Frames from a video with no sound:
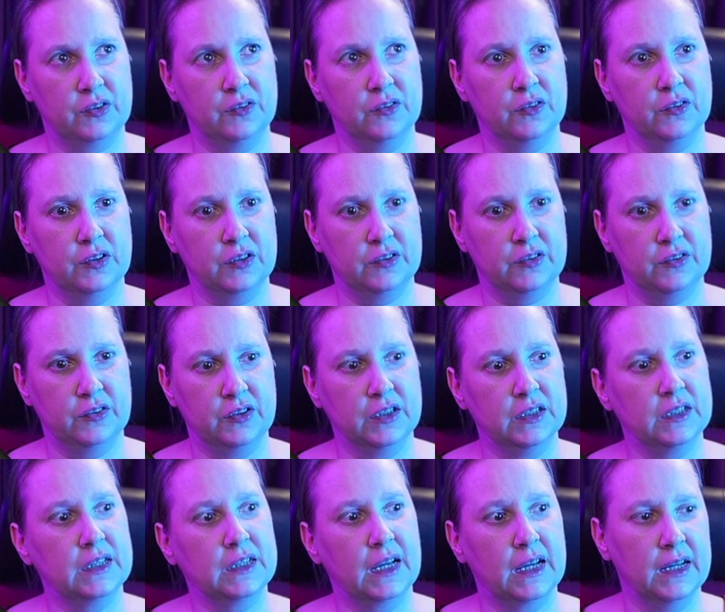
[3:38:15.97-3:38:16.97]

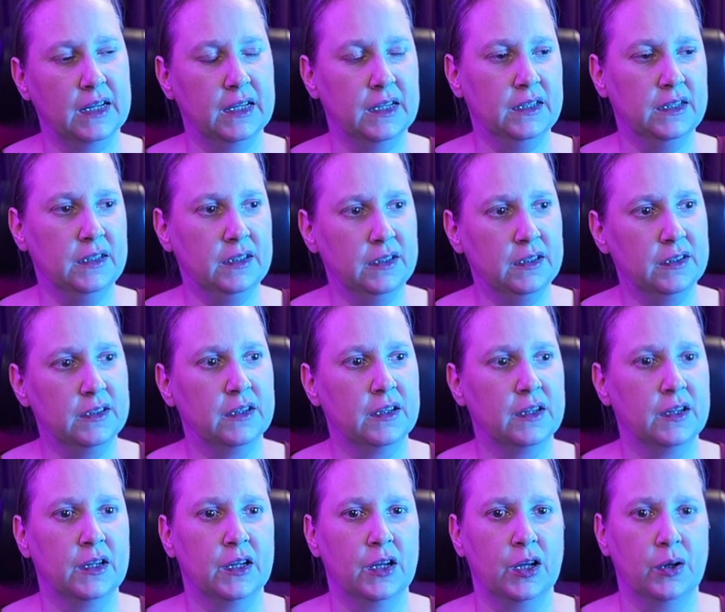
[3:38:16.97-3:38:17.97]
listening again,
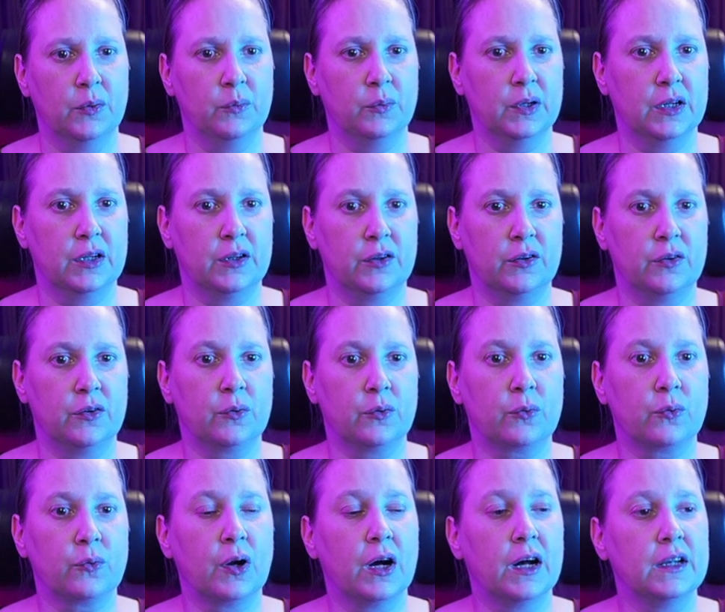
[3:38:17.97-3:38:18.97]
we're
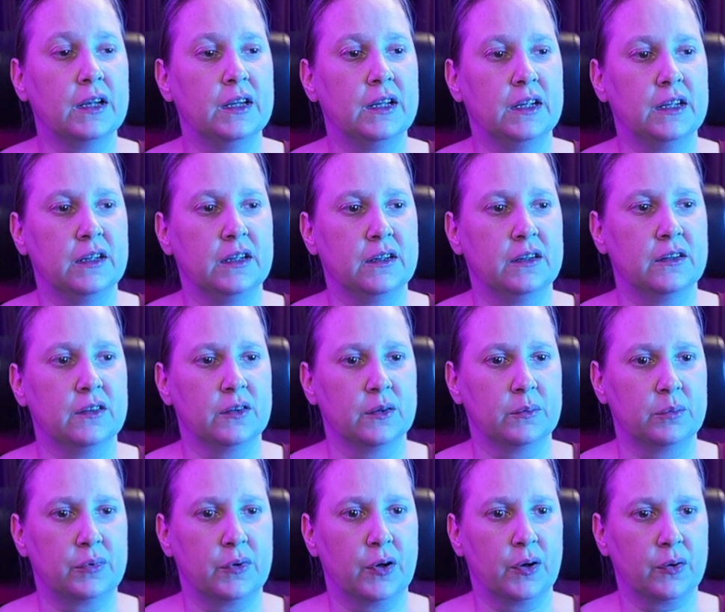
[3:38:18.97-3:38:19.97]
running
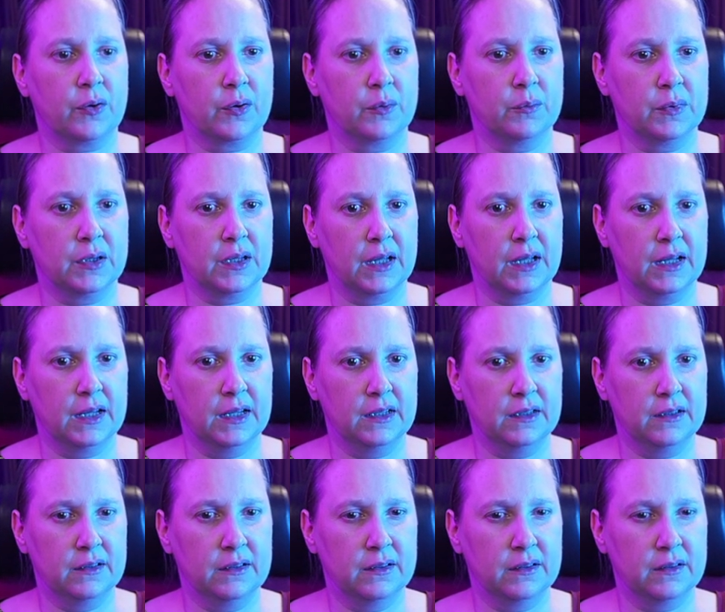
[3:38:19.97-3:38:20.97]
the program
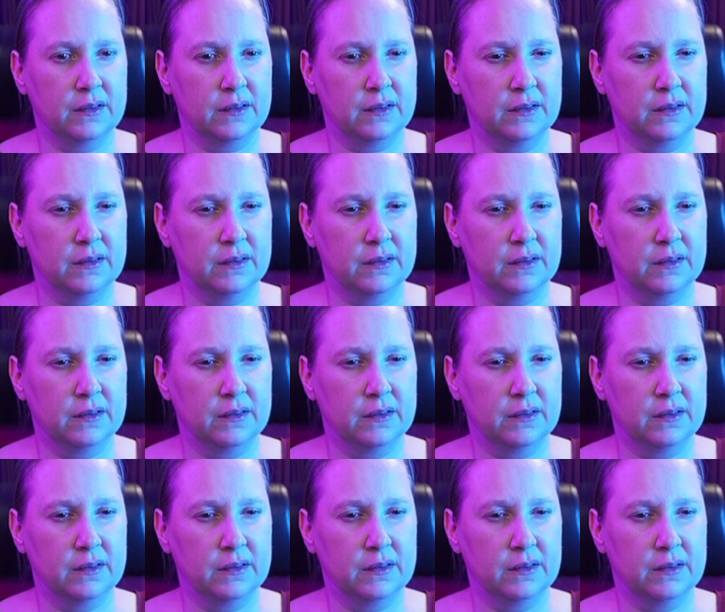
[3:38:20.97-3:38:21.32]
again.